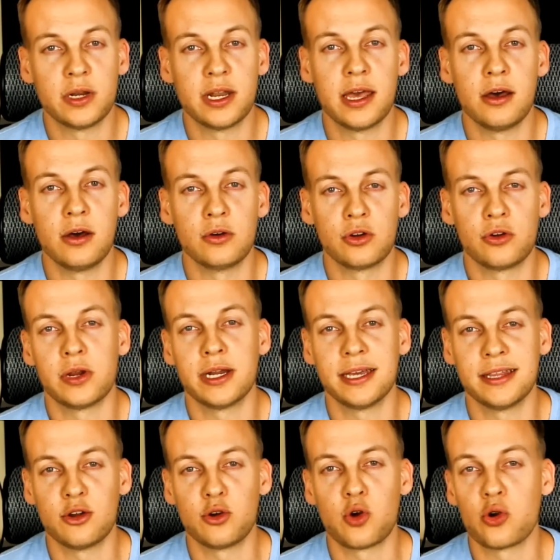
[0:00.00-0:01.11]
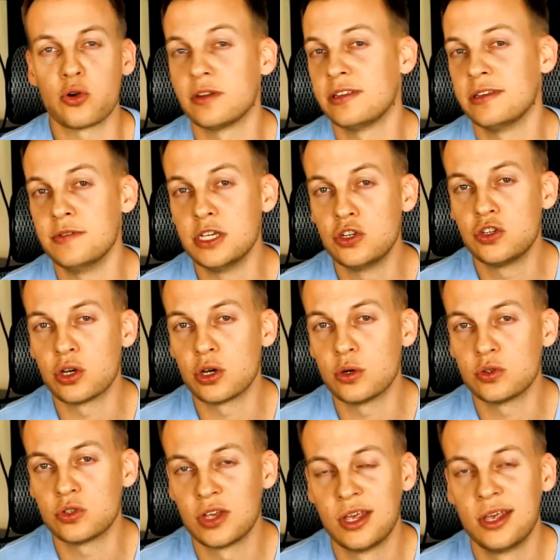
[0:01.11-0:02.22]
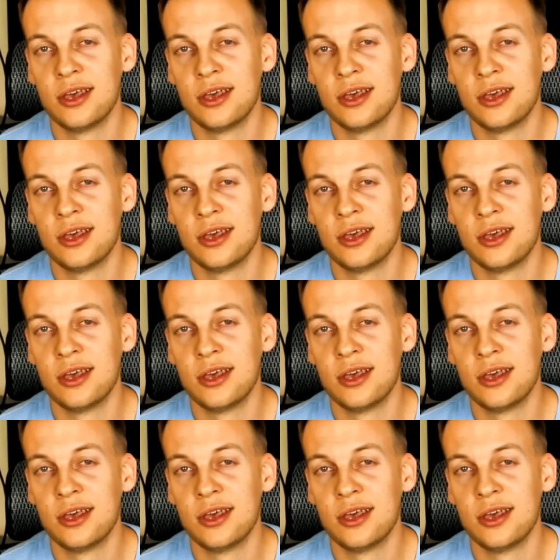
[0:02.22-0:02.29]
now creating their own TV shows